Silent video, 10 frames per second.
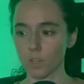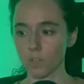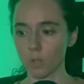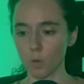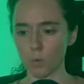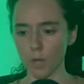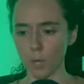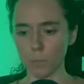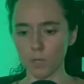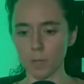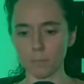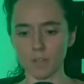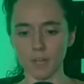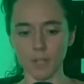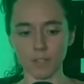you know, where I opened
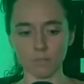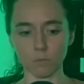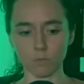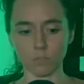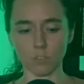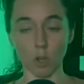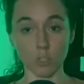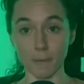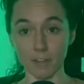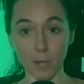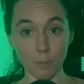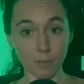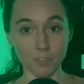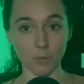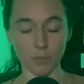up and I talked about a lot
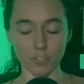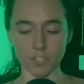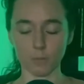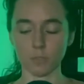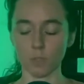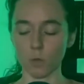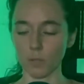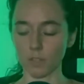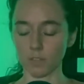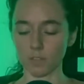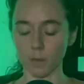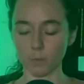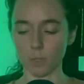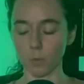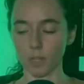of personal things that was going
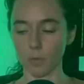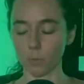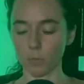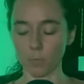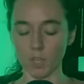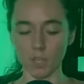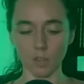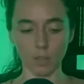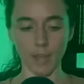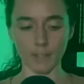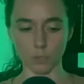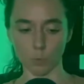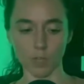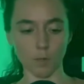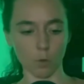on with me
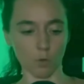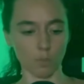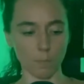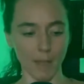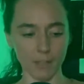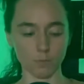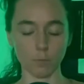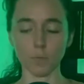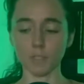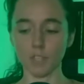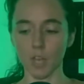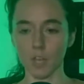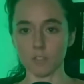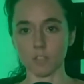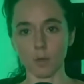last week or the past few weeks.
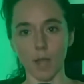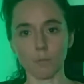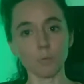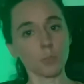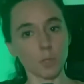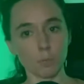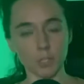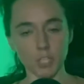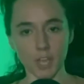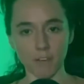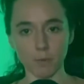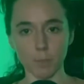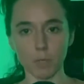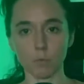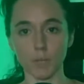So I really appreciate
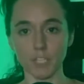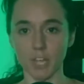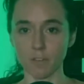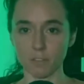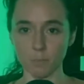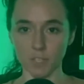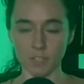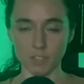everybody who reached out to me